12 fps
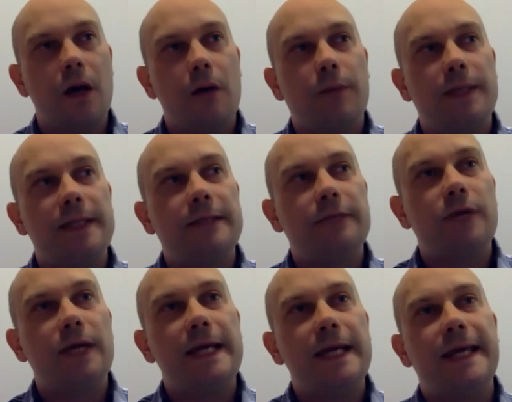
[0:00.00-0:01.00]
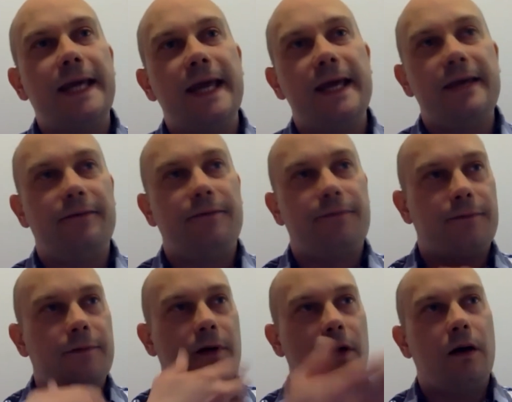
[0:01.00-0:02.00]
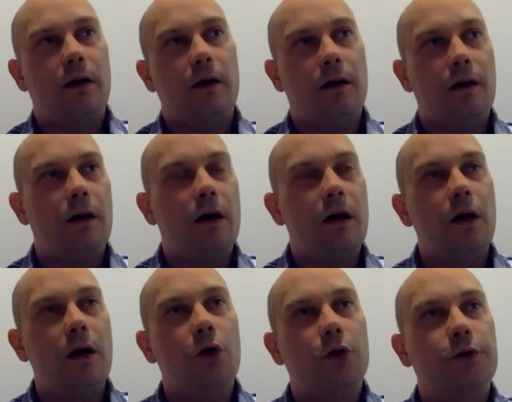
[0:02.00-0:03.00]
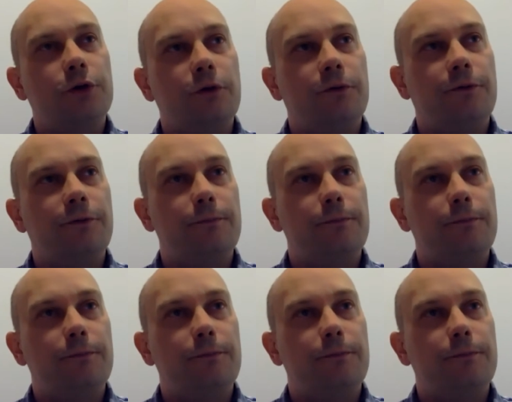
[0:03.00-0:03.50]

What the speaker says: But it really gave a lot of